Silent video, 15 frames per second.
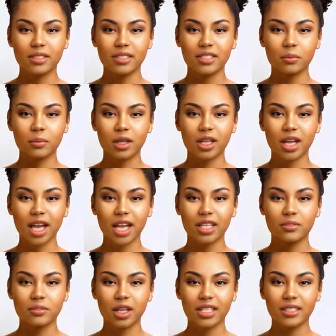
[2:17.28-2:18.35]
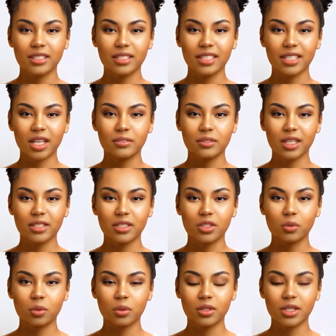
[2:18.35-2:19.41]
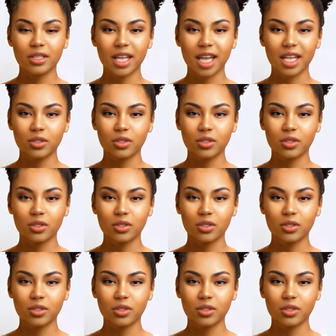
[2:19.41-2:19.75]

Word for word: Semenya has faced significant scrutiny